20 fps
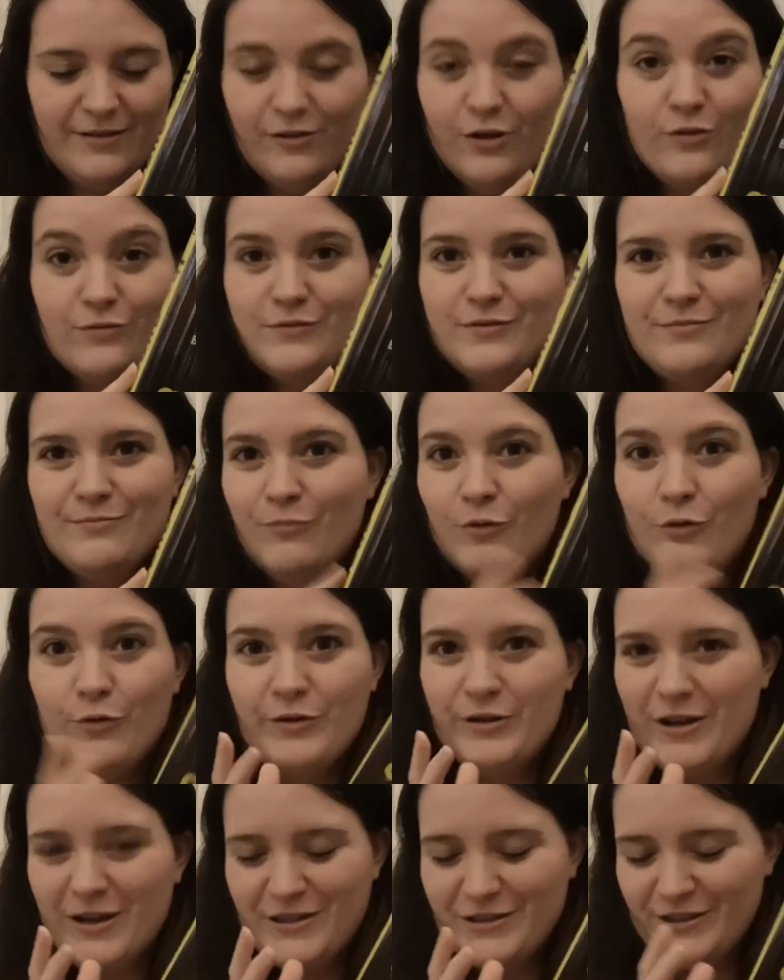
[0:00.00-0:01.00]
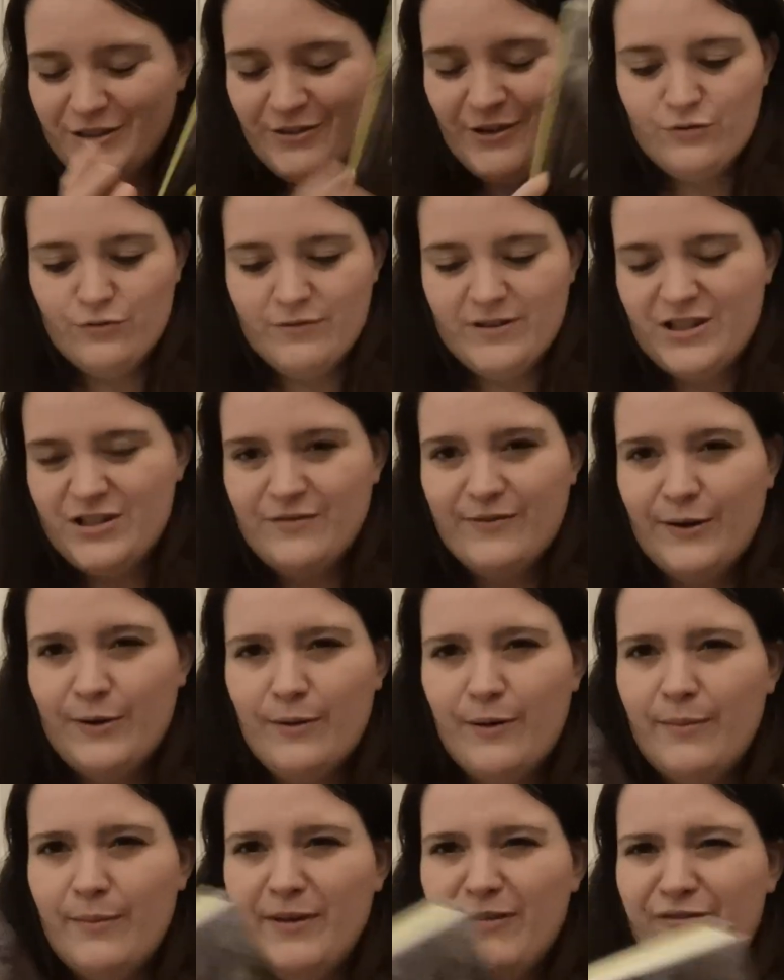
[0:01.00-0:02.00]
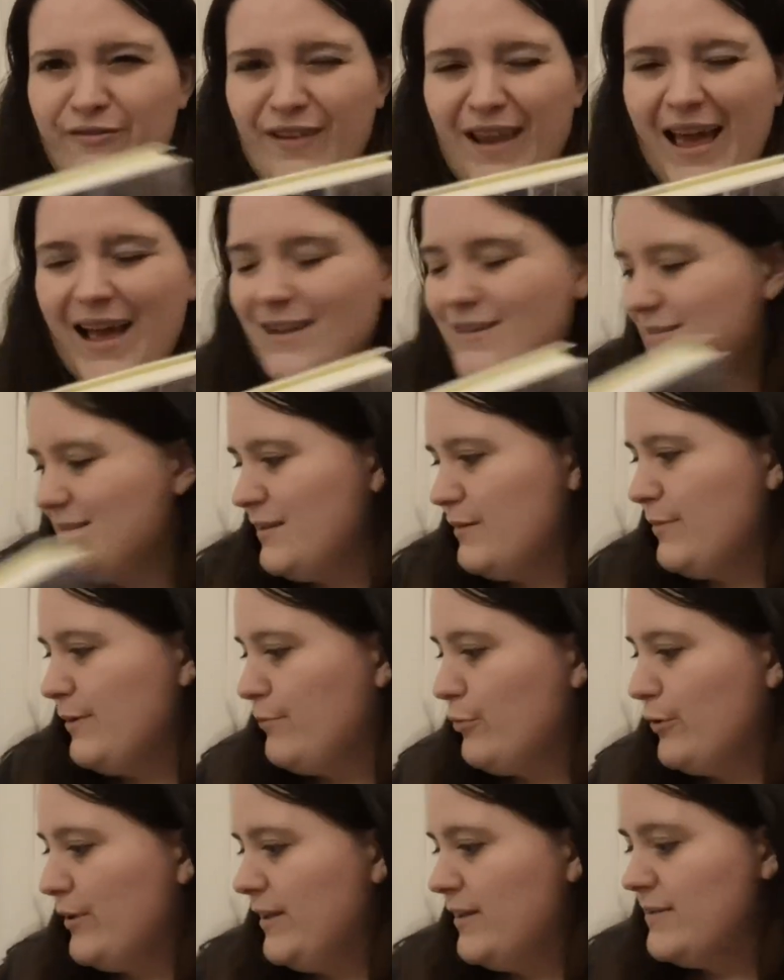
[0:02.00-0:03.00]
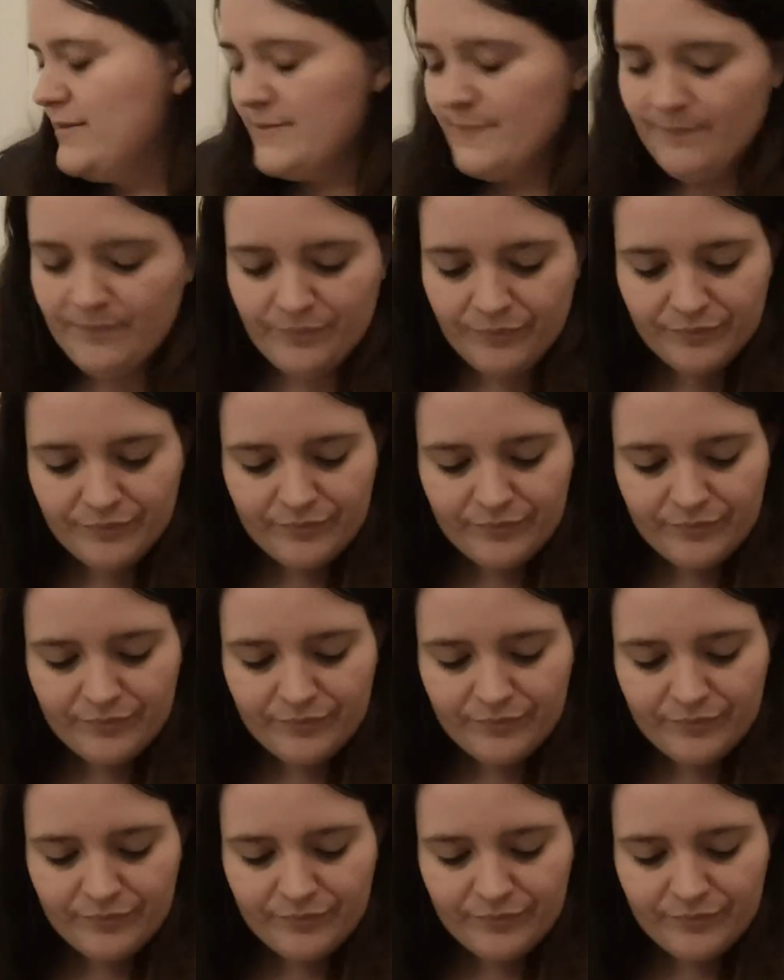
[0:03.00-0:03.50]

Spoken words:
knows more than I do. The story just felt a bit flat and a bit pointless.